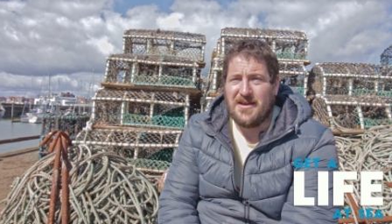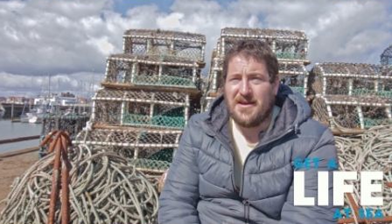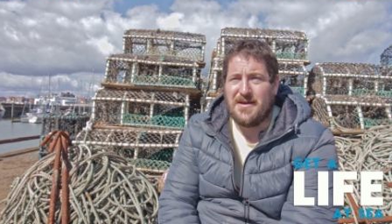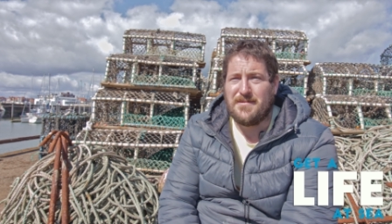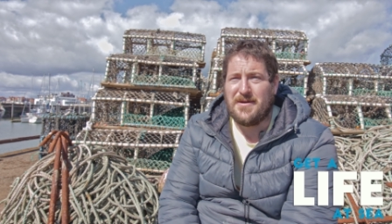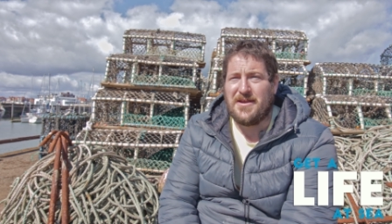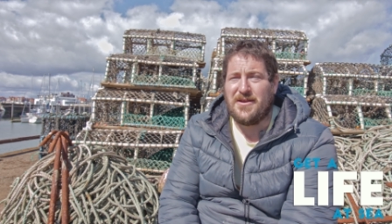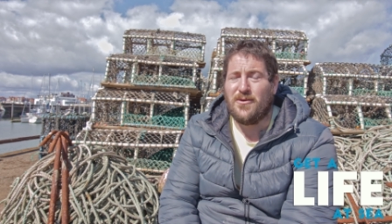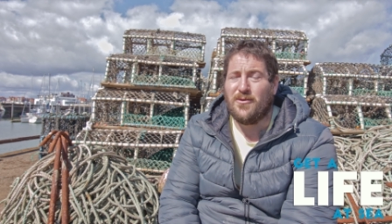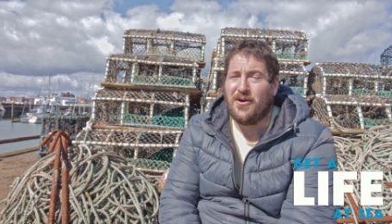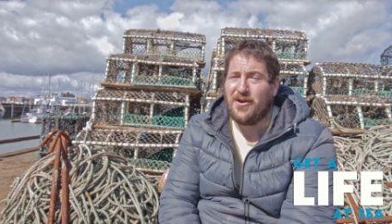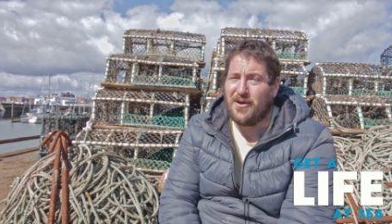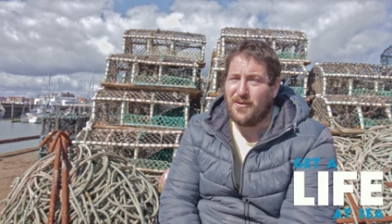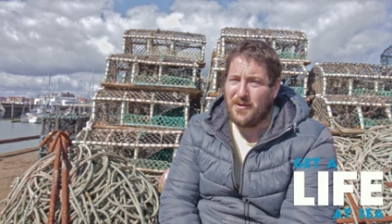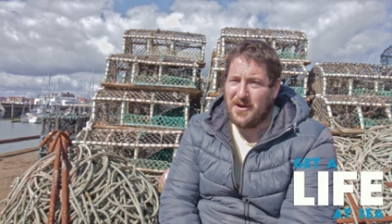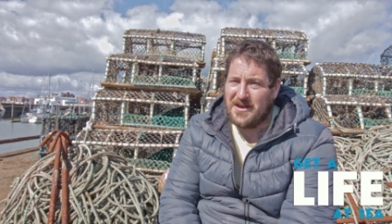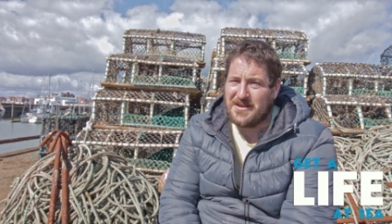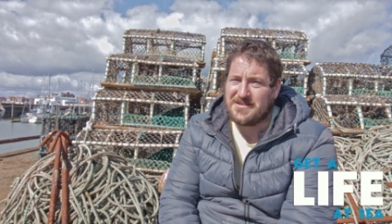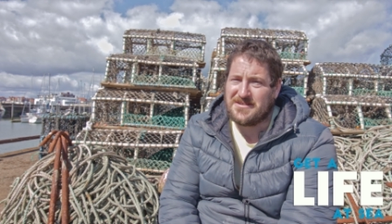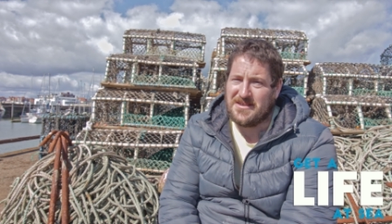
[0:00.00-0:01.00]
I mean, you only
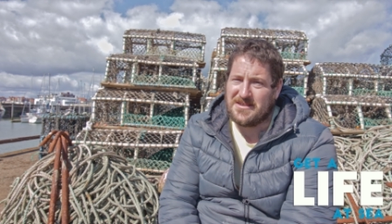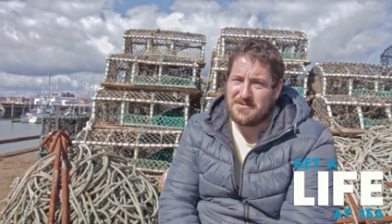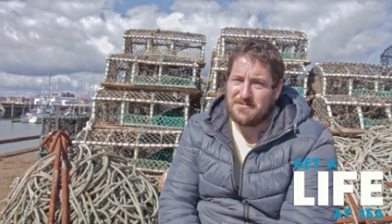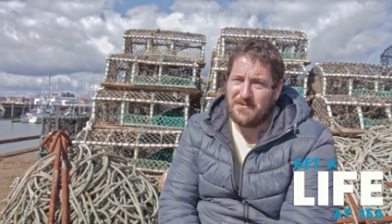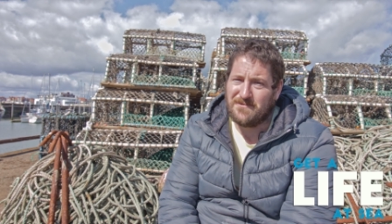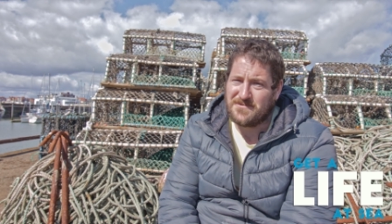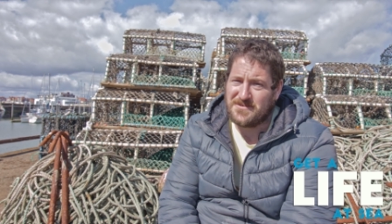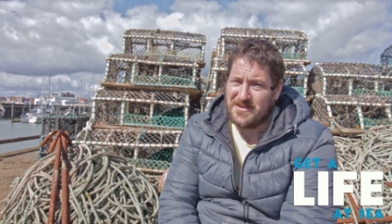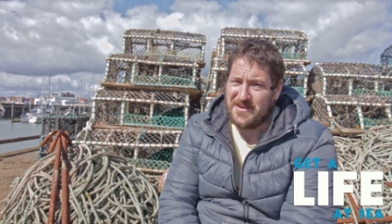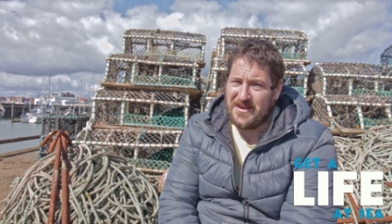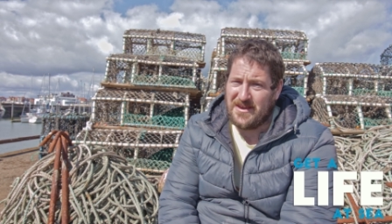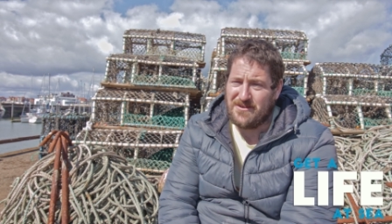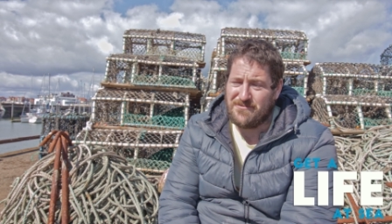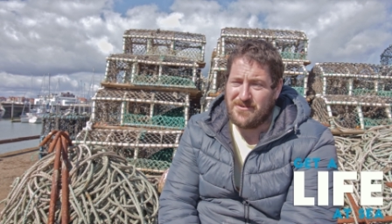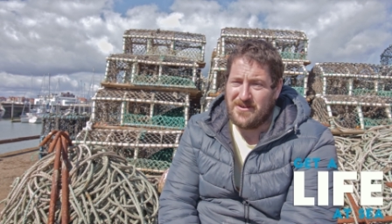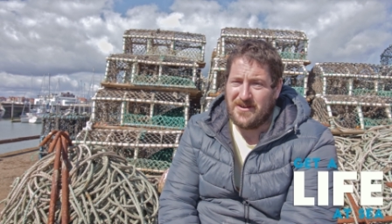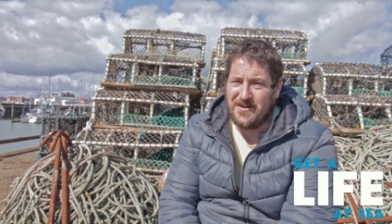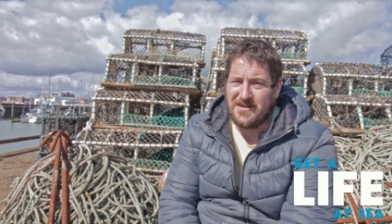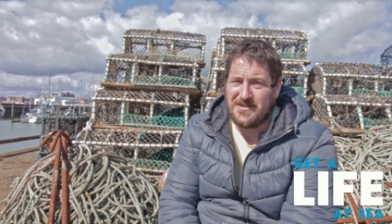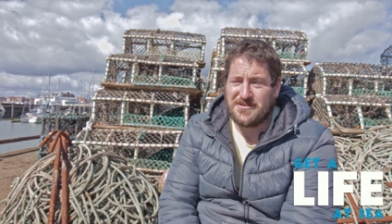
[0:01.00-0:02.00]
work 6 months of the year
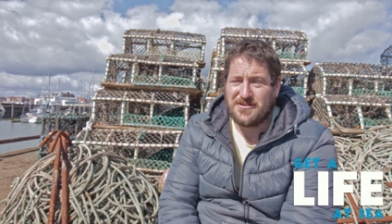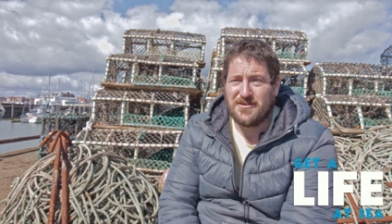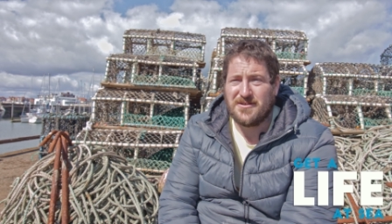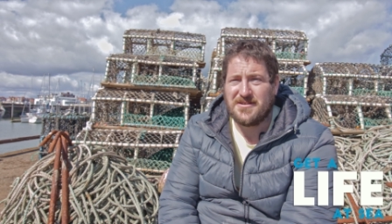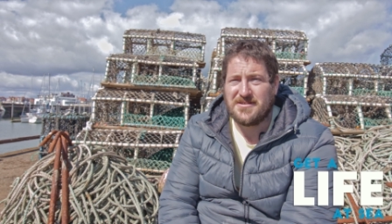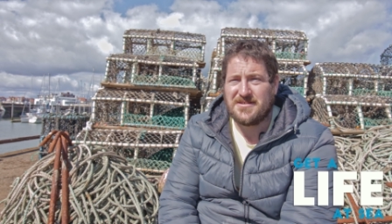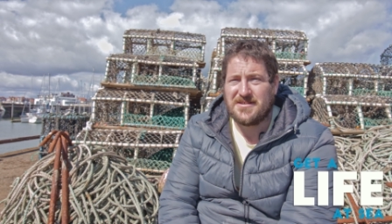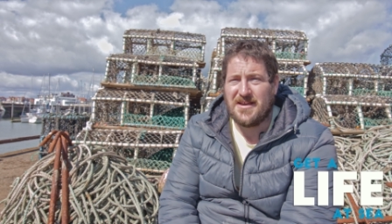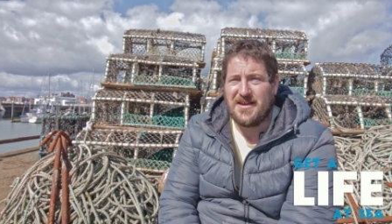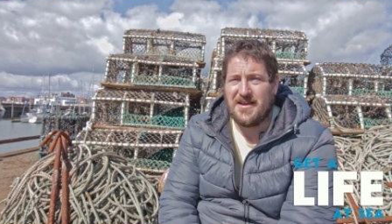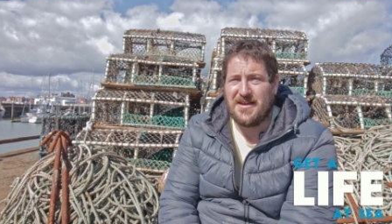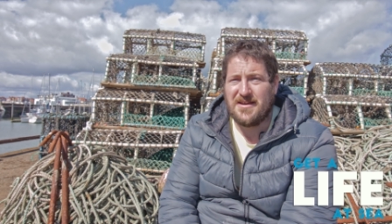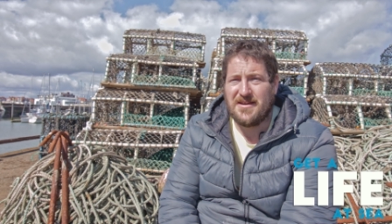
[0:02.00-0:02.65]
really, so it's